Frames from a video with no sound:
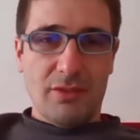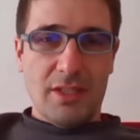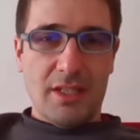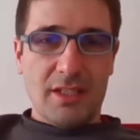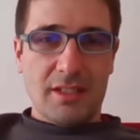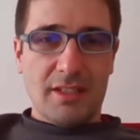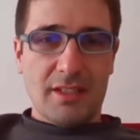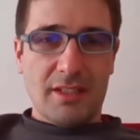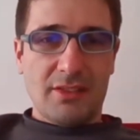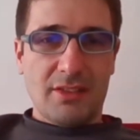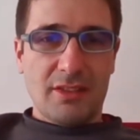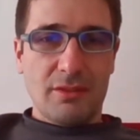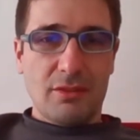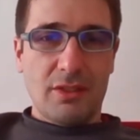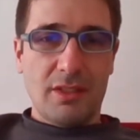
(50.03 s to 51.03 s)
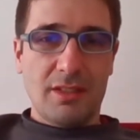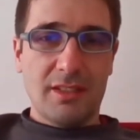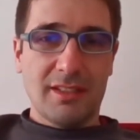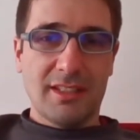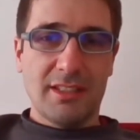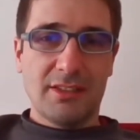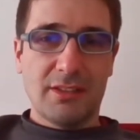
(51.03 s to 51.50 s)
Very aggressive,
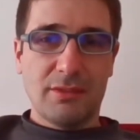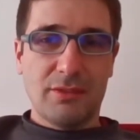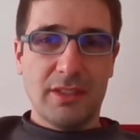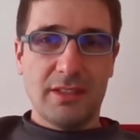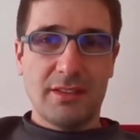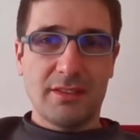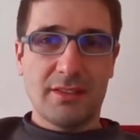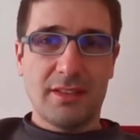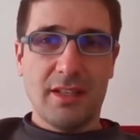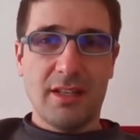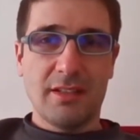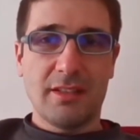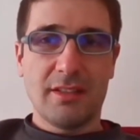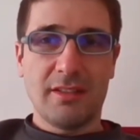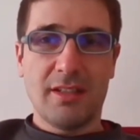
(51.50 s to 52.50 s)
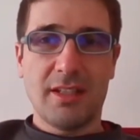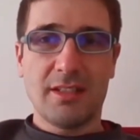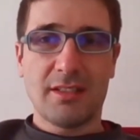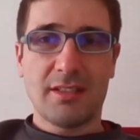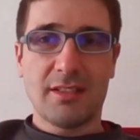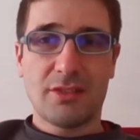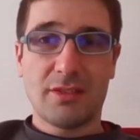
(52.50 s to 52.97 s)
aggressive fighting style. He
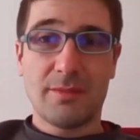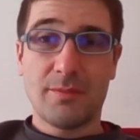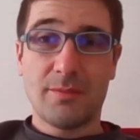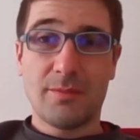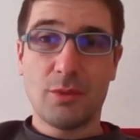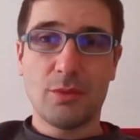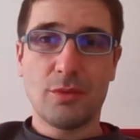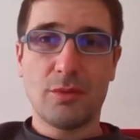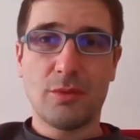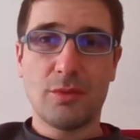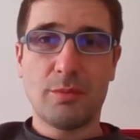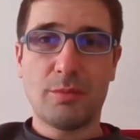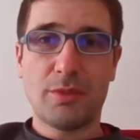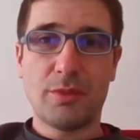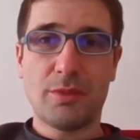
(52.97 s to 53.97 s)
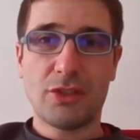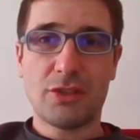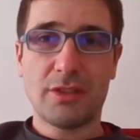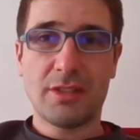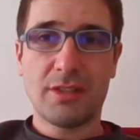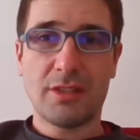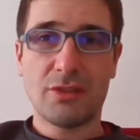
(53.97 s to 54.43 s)
likes to
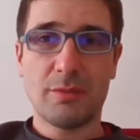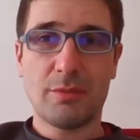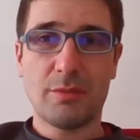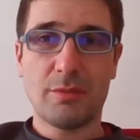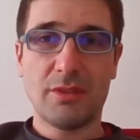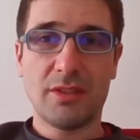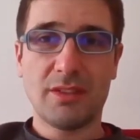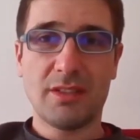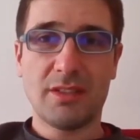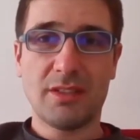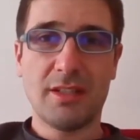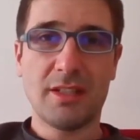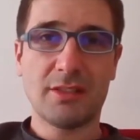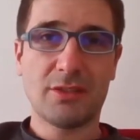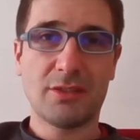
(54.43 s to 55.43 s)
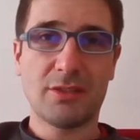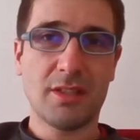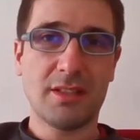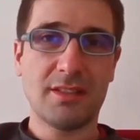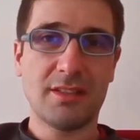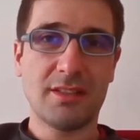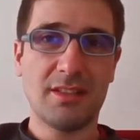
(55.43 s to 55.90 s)
pressure his opponent. He likes to
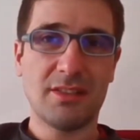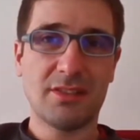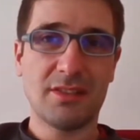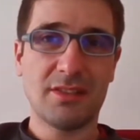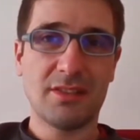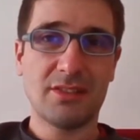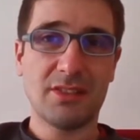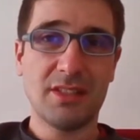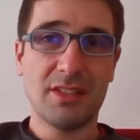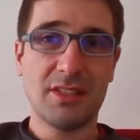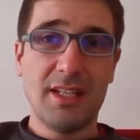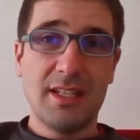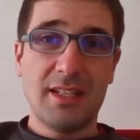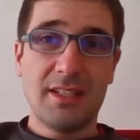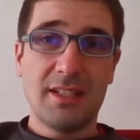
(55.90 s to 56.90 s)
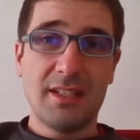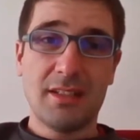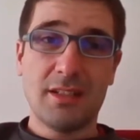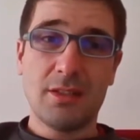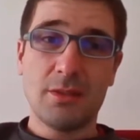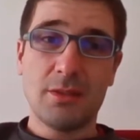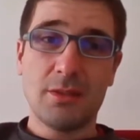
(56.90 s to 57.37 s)
cut the distance. And
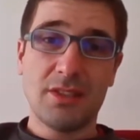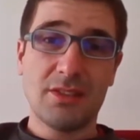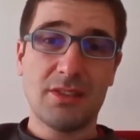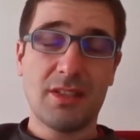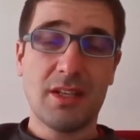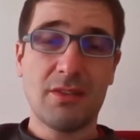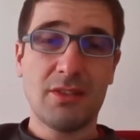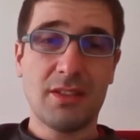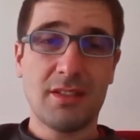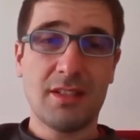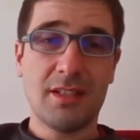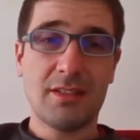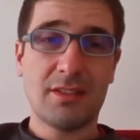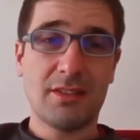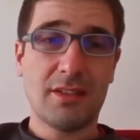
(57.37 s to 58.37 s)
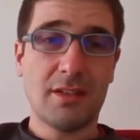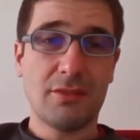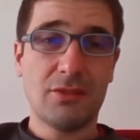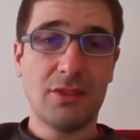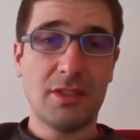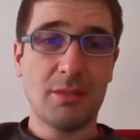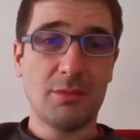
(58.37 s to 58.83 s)
now he is having another
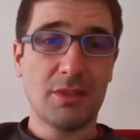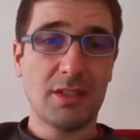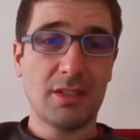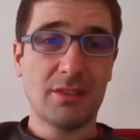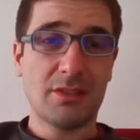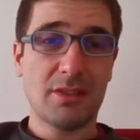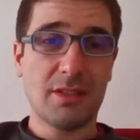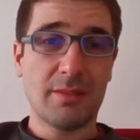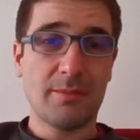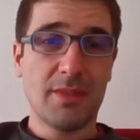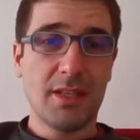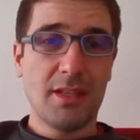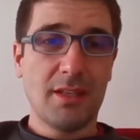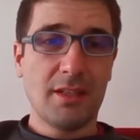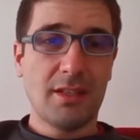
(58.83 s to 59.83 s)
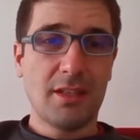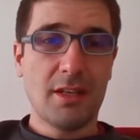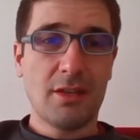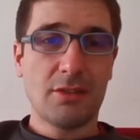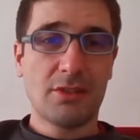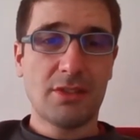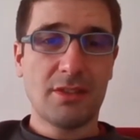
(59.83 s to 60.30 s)
tough name against him.
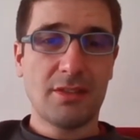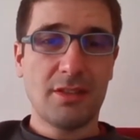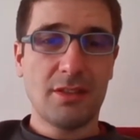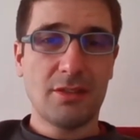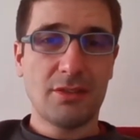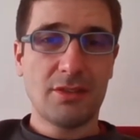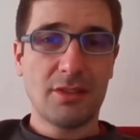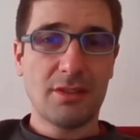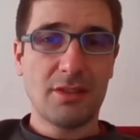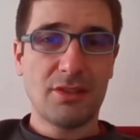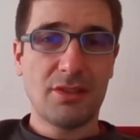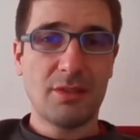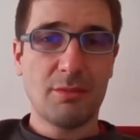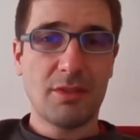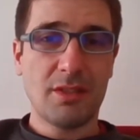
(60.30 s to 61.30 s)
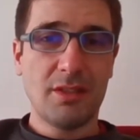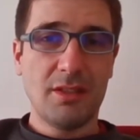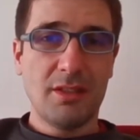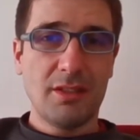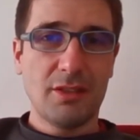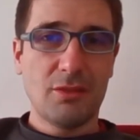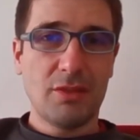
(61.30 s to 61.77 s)
Hell Santino Santissimo,
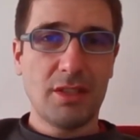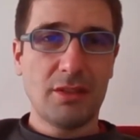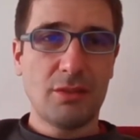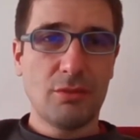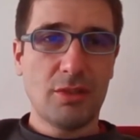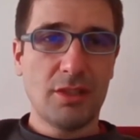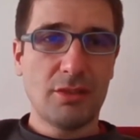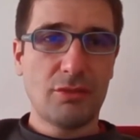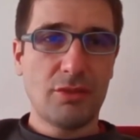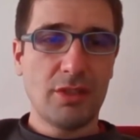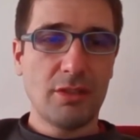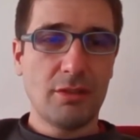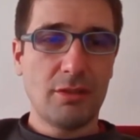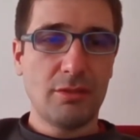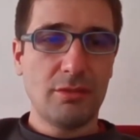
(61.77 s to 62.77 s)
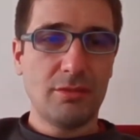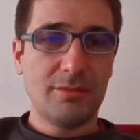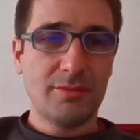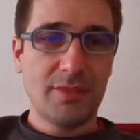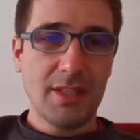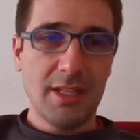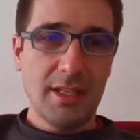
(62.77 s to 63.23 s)
21 3